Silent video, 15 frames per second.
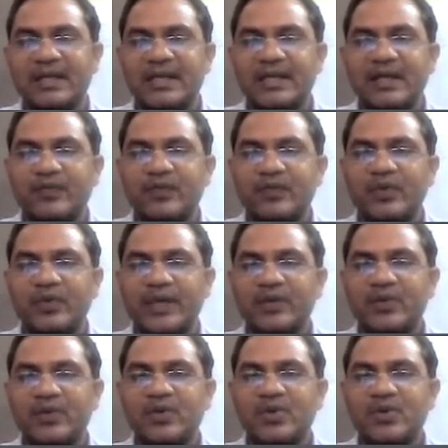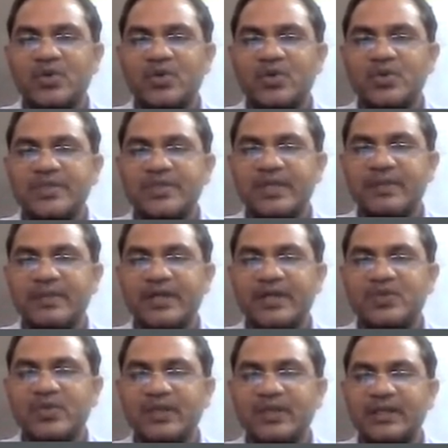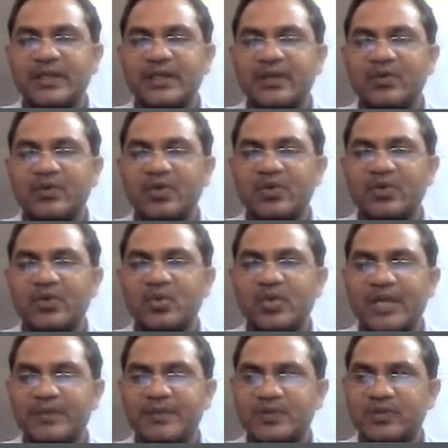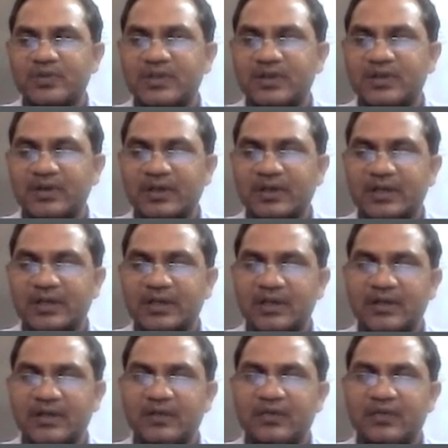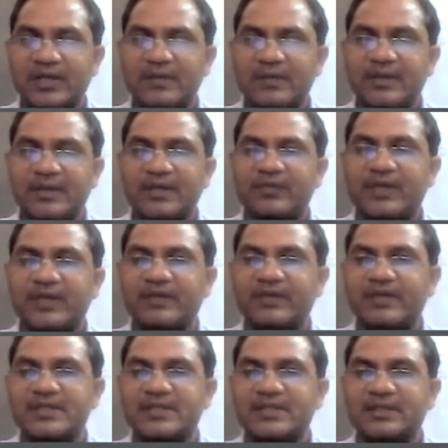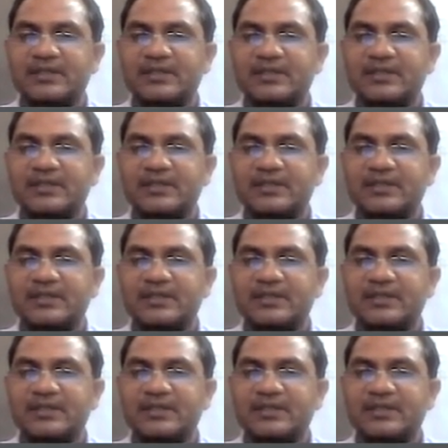F2 equal to 2c by 12, that equal 2 times to the fundamental frequency.